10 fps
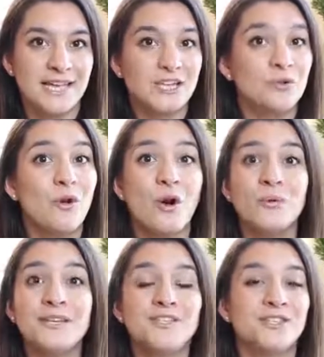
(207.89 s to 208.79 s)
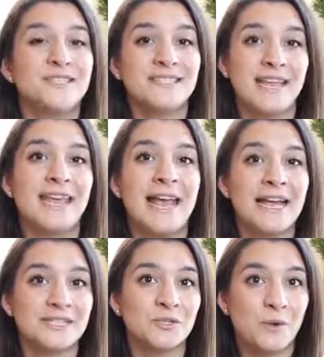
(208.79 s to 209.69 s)
and you'll always just stay
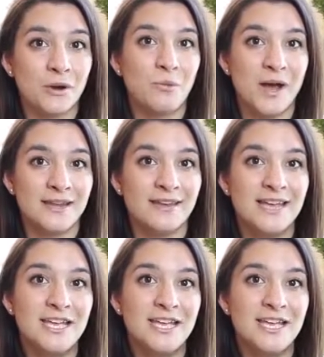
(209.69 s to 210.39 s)
at square one.